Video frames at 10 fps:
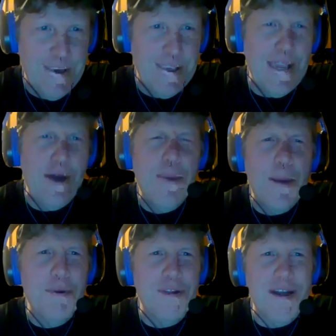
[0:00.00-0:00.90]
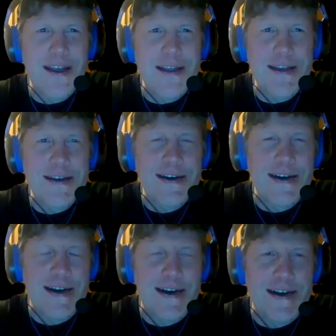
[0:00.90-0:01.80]
Yeah, I remember like
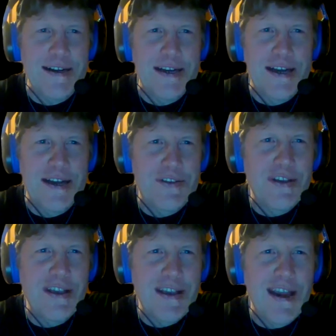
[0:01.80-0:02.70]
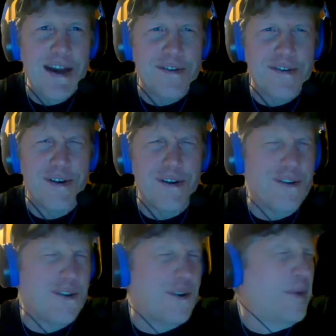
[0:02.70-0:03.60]
seeing Hate
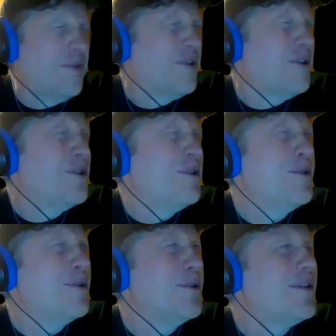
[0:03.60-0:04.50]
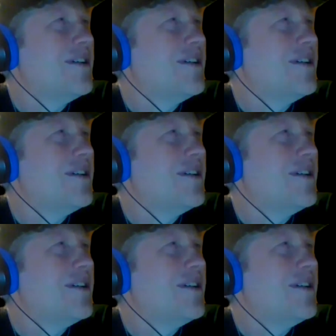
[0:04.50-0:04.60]
Eternal open for Who.